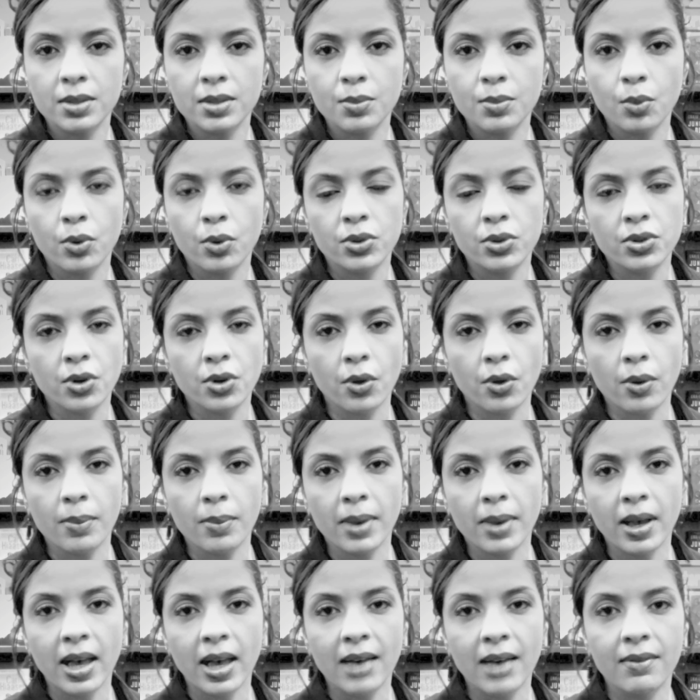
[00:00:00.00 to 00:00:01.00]
is more so
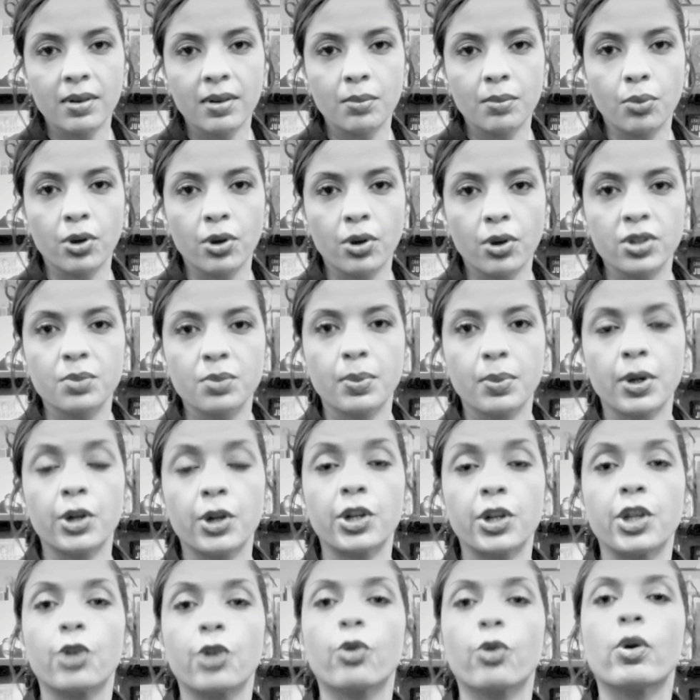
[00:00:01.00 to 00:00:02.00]
about having
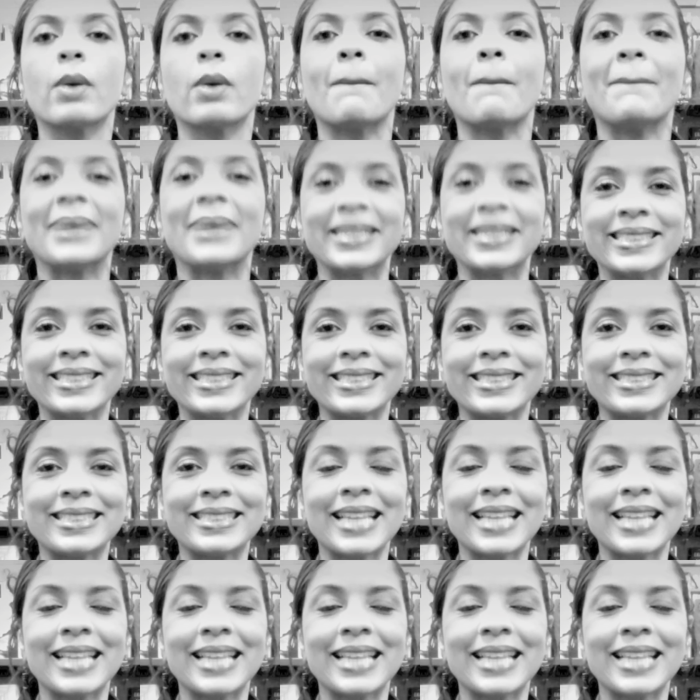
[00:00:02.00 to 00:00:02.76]
prosperity or abundance